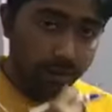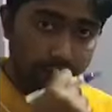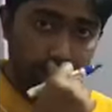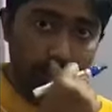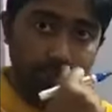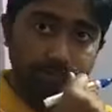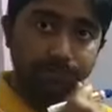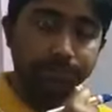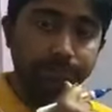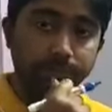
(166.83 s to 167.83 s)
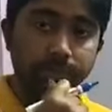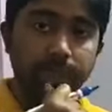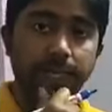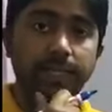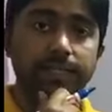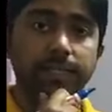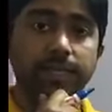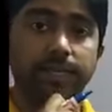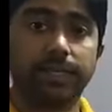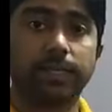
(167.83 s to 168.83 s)
Now, let us
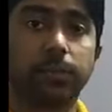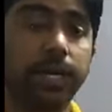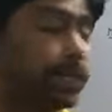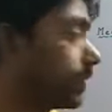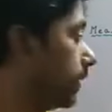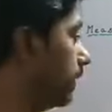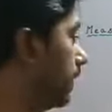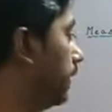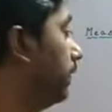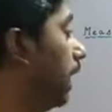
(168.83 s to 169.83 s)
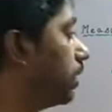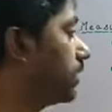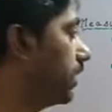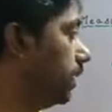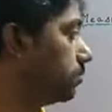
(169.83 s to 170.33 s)
discuss what is velocity.